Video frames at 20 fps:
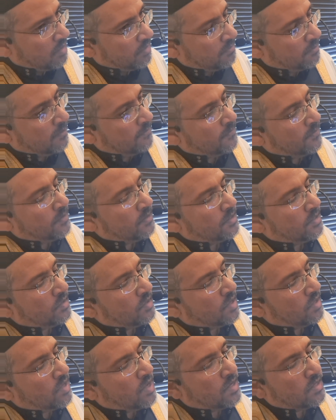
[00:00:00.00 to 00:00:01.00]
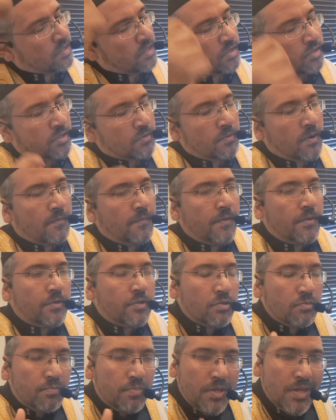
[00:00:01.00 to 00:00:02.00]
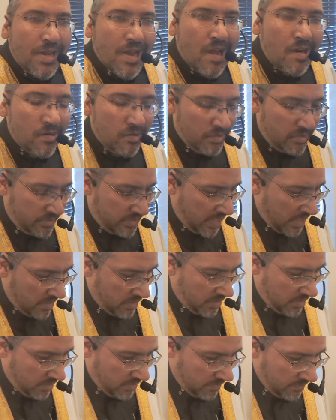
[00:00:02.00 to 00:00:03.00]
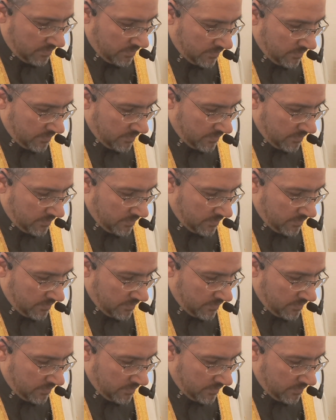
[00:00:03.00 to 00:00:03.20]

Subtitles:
Allah tells the Prophet to be understanding,